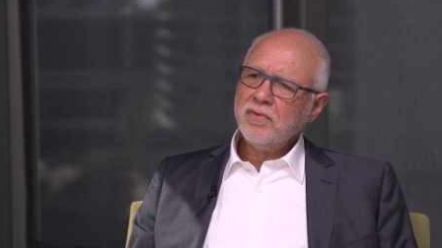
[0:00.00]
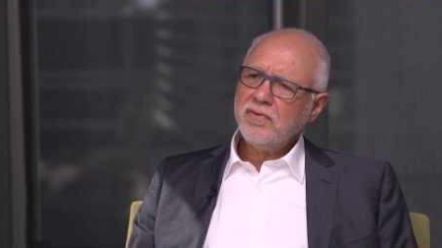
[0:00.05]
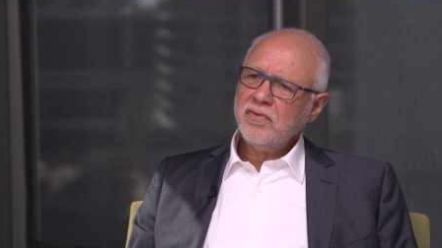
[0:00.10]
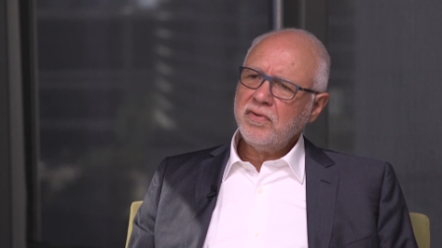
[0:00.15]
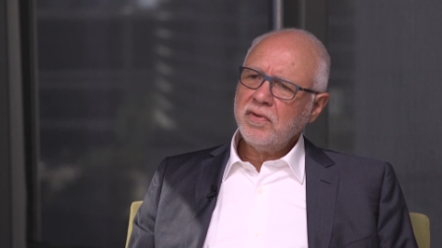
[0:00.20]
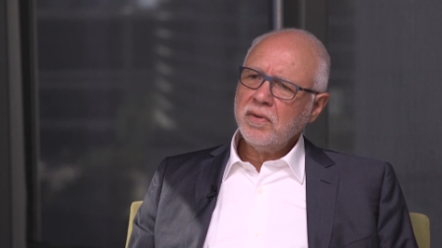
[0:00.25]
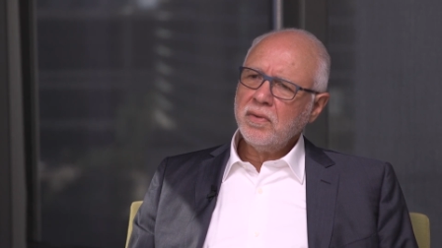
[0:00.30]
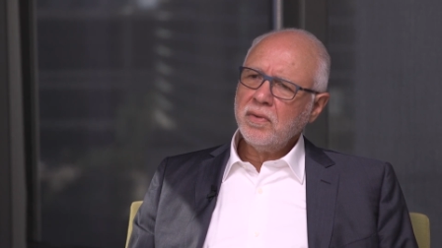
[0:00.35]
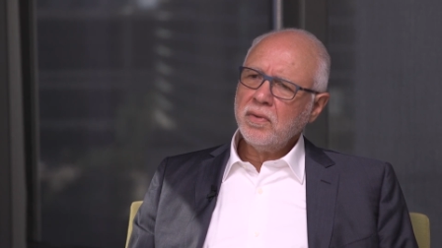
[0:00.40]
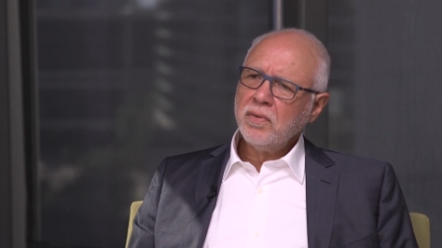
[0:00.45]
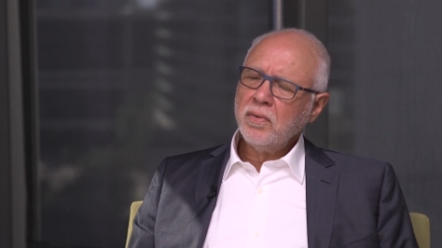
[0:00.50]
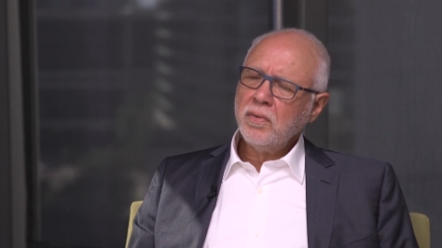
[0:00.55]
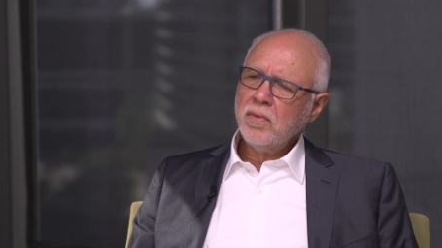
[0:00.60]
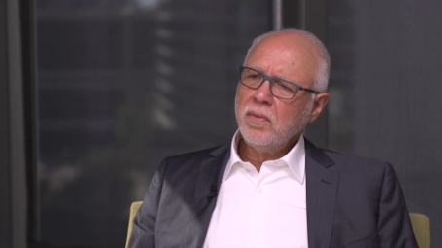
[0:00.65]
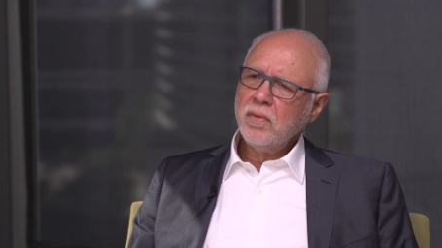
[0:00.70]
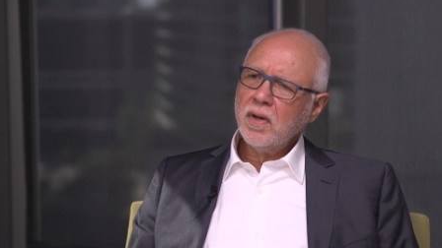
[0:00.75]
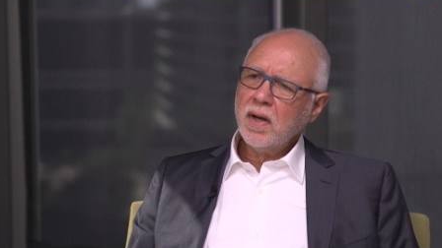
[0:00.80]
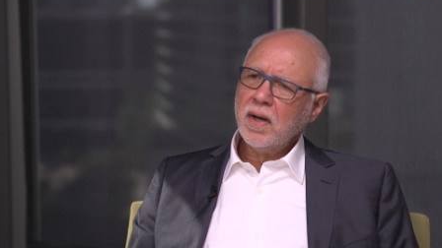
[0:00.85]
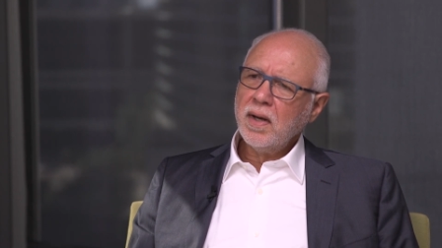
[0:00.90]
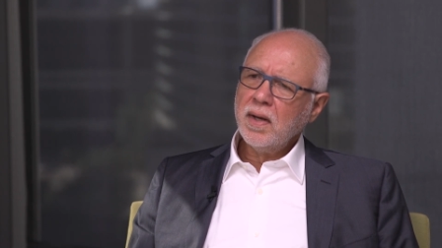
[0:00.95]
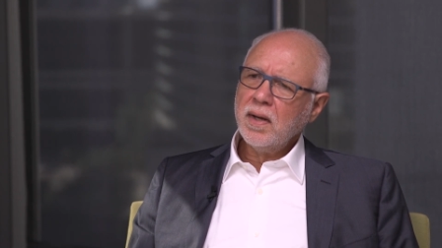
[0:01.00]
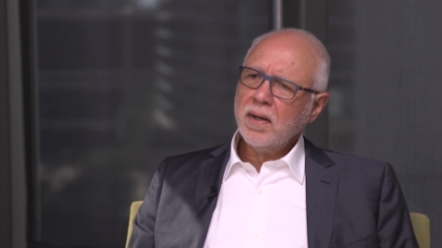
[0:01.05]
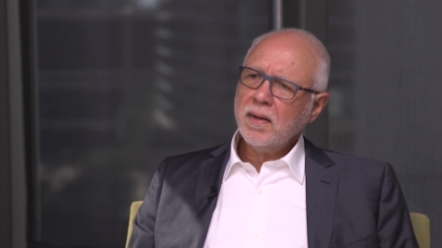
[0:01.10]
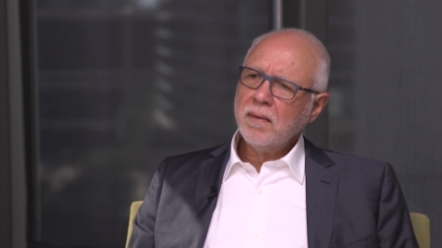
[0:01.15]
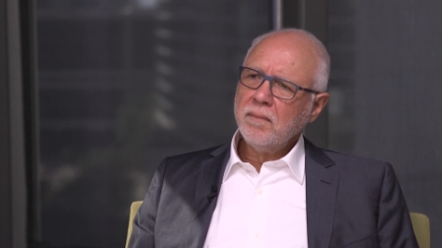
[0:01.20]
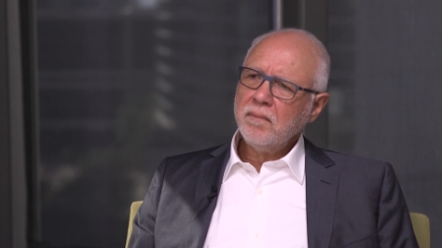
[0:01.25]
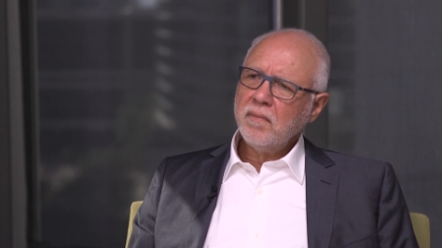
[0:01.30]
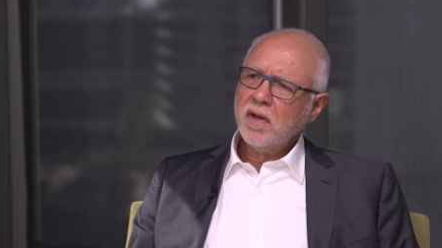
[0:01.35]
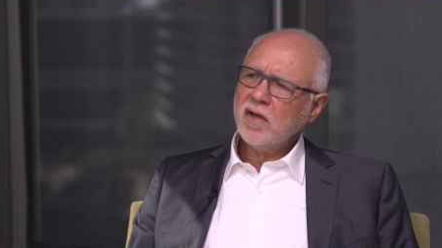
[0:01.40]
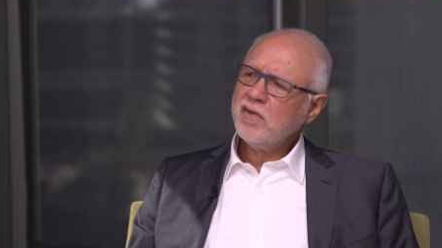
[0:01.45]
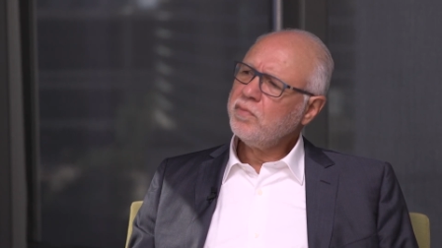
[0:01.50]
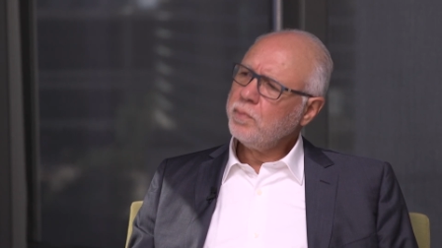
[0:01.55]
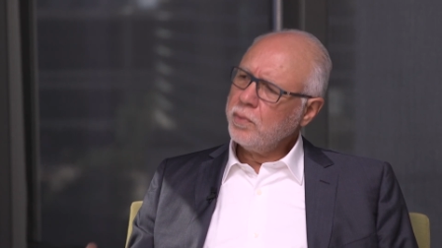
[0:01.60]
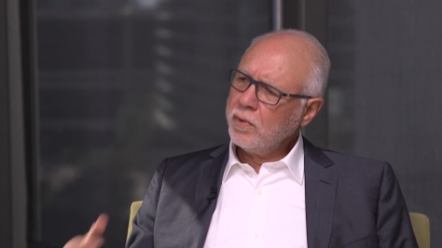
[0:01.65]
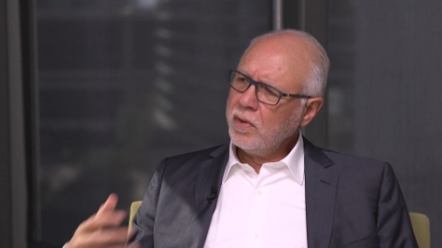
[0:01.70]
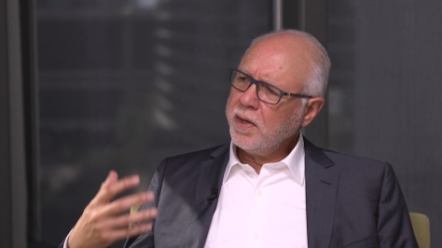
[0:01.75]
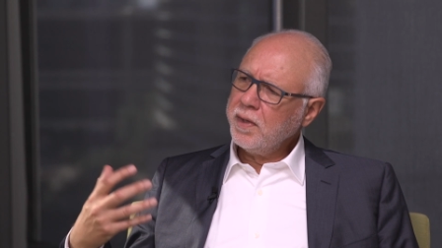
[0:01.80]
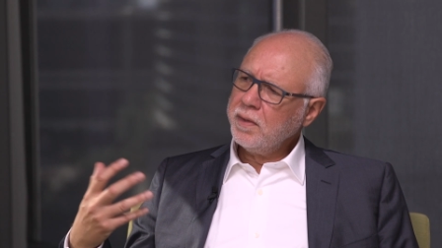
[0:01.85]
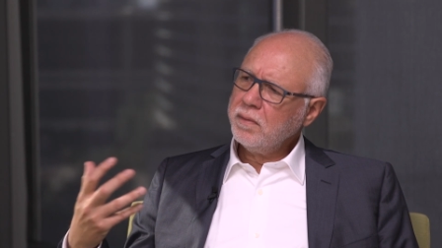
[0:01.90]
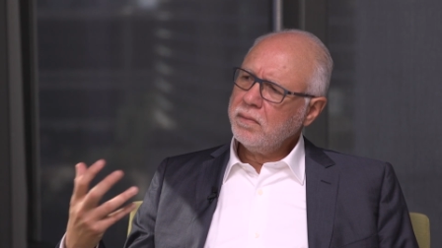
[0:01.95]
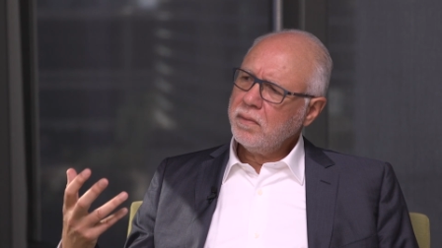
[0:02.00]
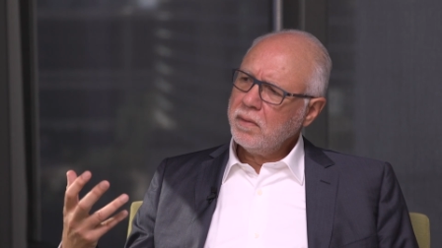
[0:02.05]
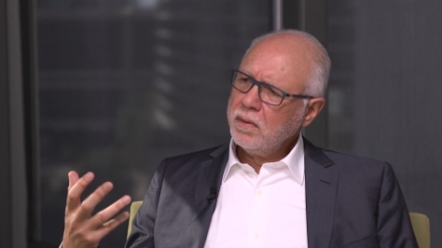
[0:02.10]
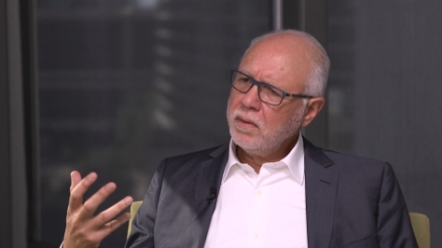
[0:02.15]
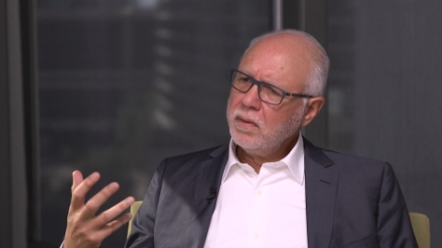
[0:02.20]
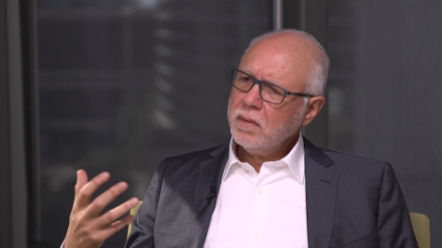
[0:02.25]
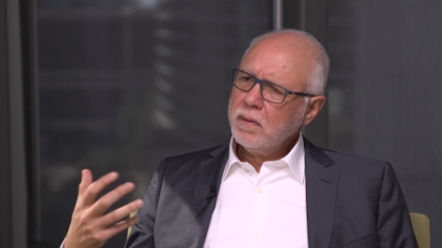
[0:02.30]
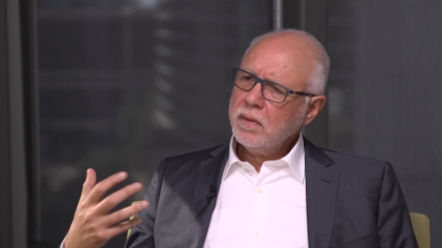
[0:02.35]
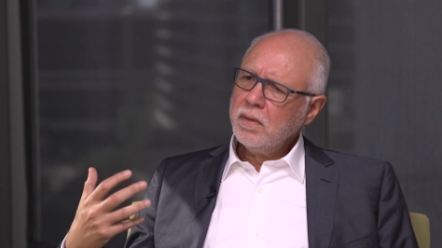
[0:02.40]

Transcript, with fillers: to um, exploit mm-hmm.